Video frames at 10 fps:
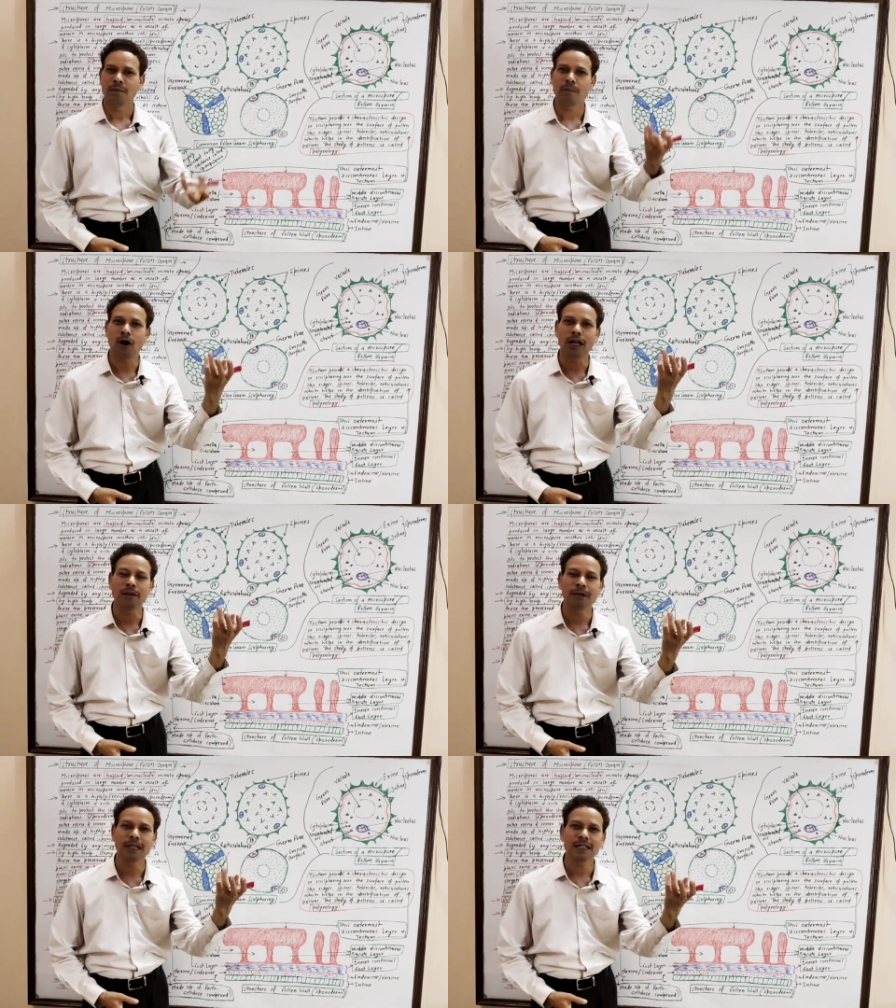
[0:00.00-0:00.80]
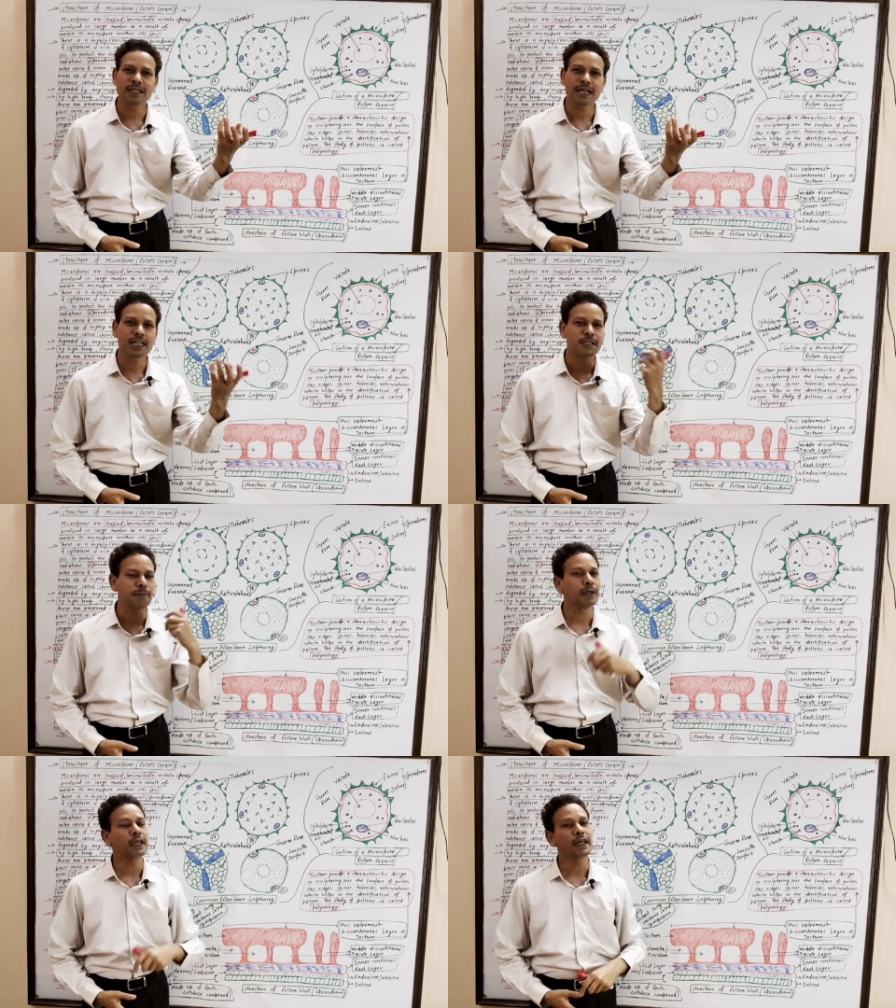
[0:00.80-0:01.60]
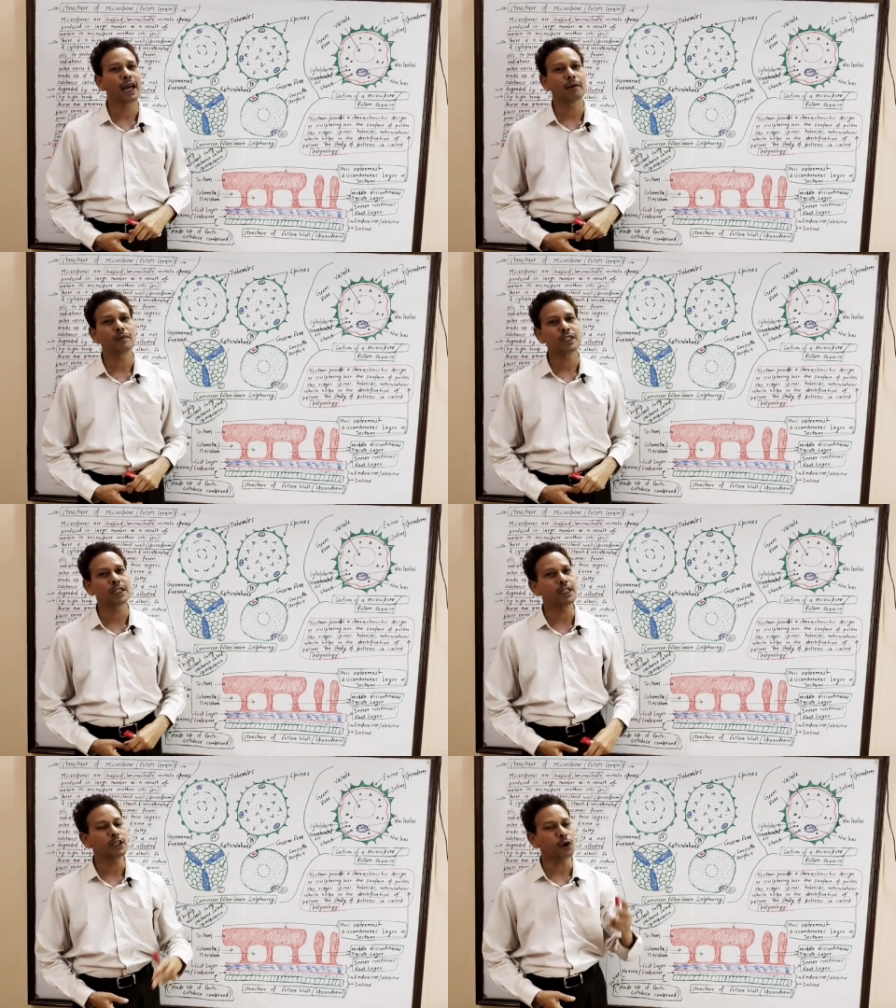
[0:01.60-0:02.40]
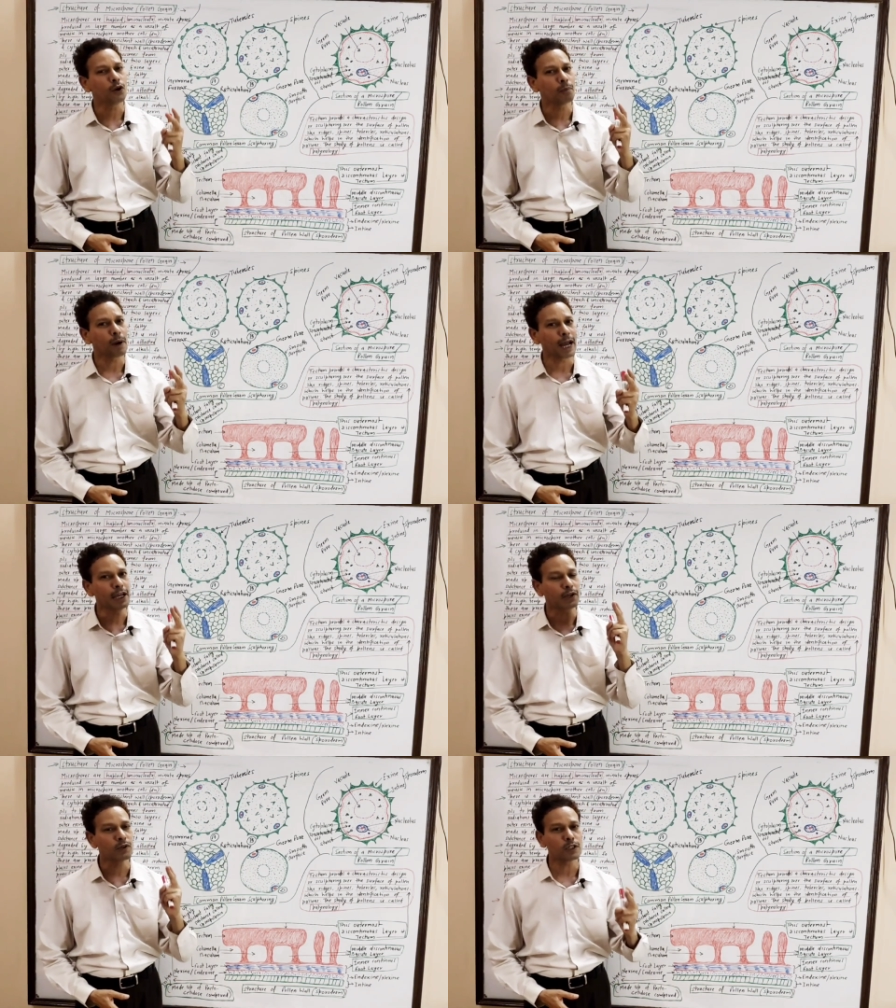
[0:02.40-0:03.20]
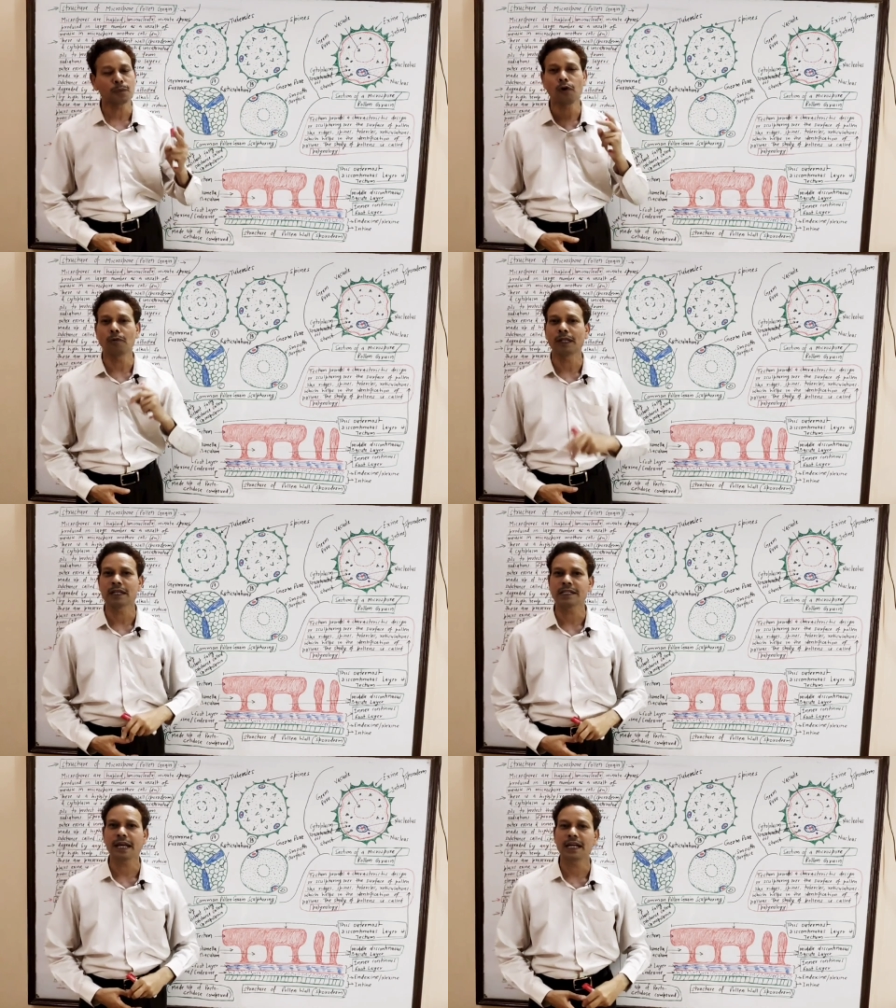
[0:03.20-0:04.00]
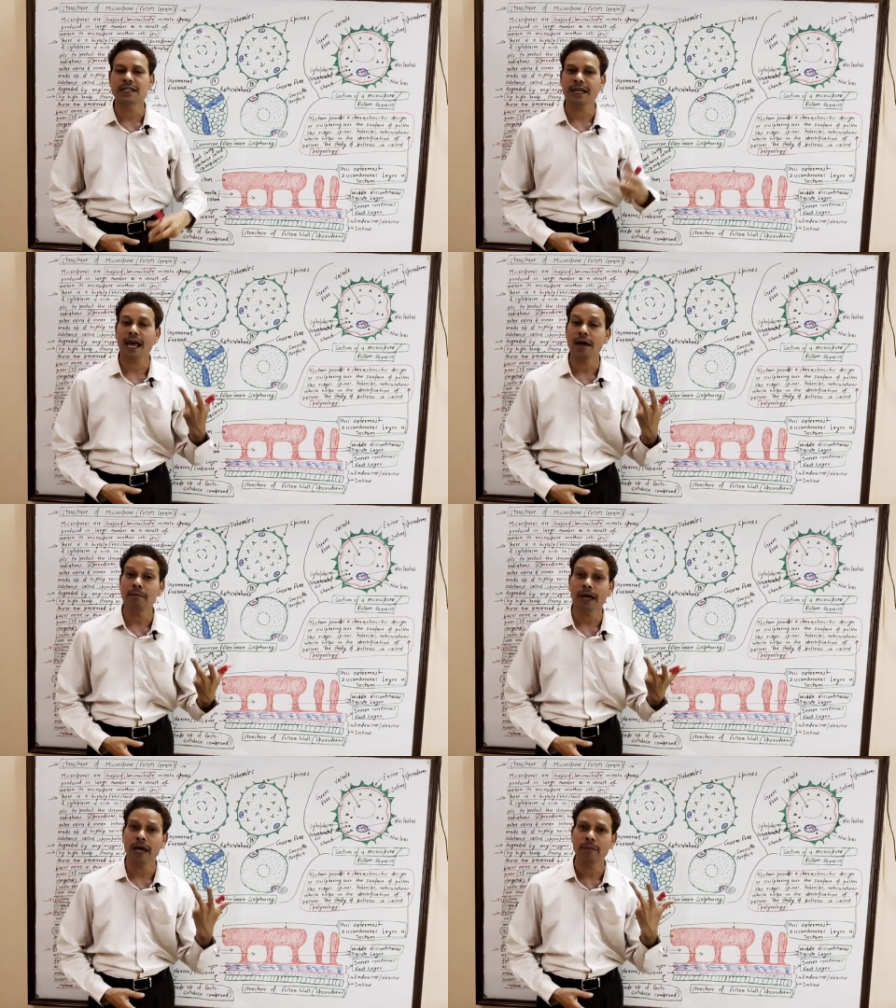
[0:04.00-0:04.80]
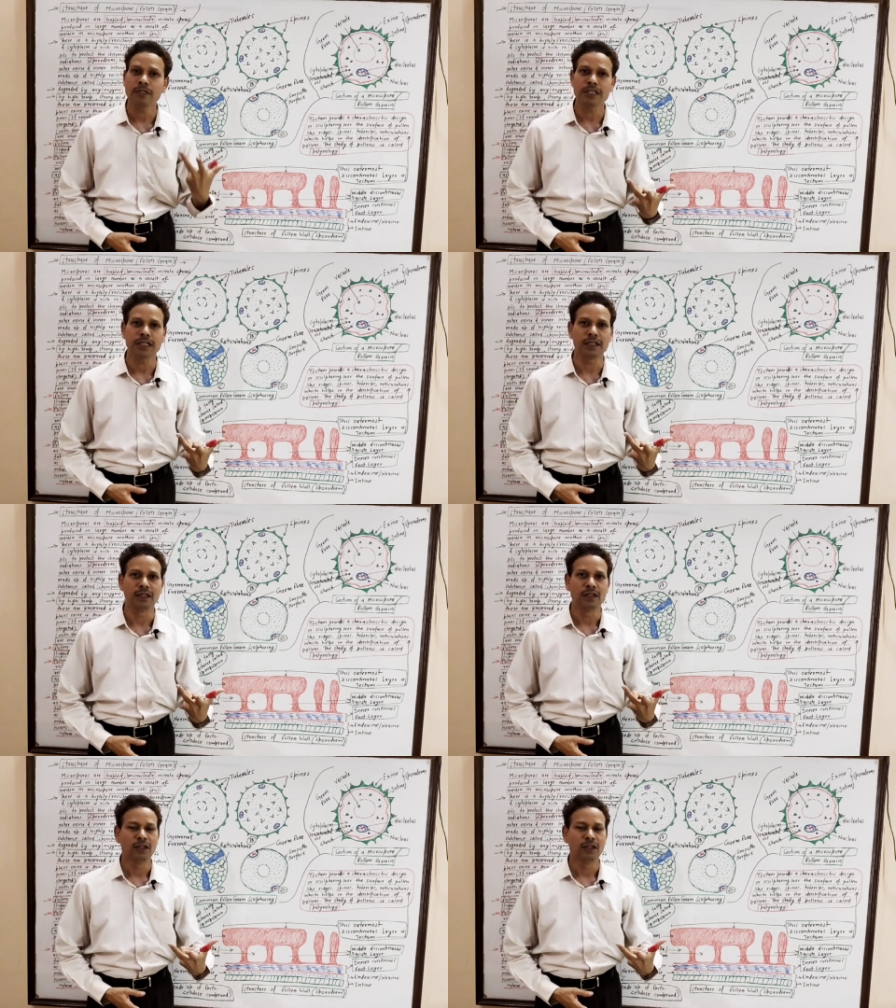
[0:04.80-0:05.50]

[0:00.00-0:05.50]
pollen mother cells PMC or microspore mother cells MMC.